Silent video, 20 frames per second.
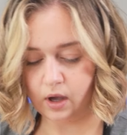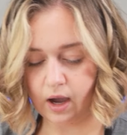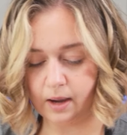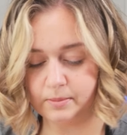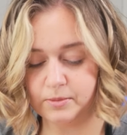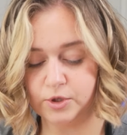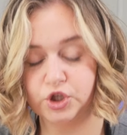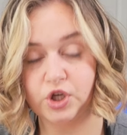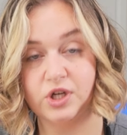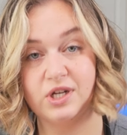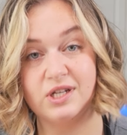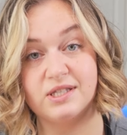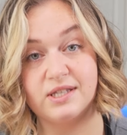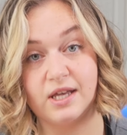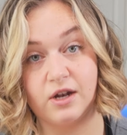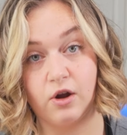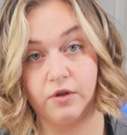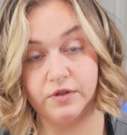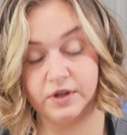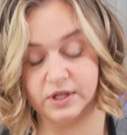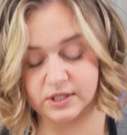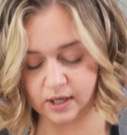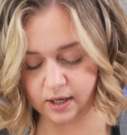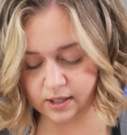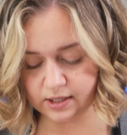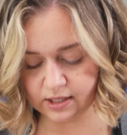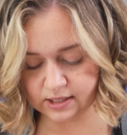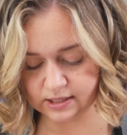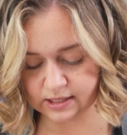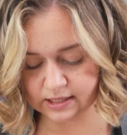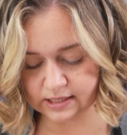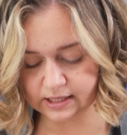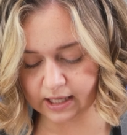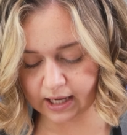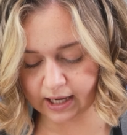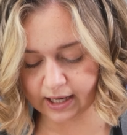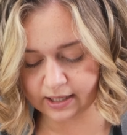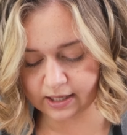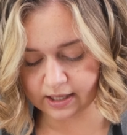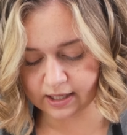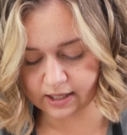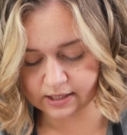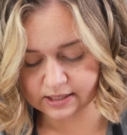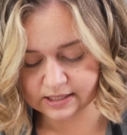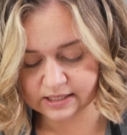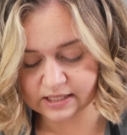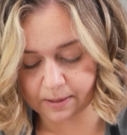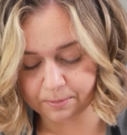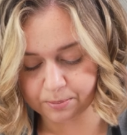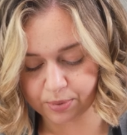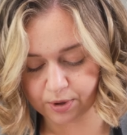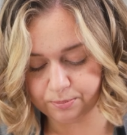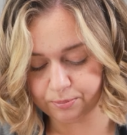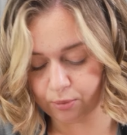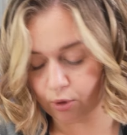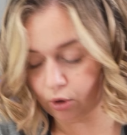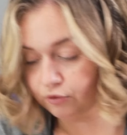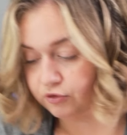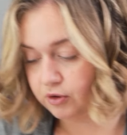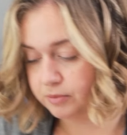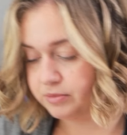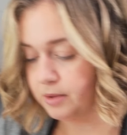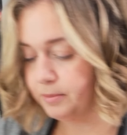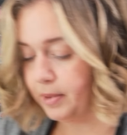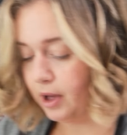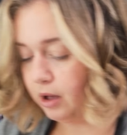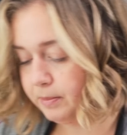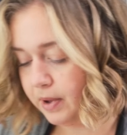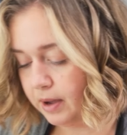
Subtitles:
I'm just gonna set all these onions aside in a separate bowl from the bell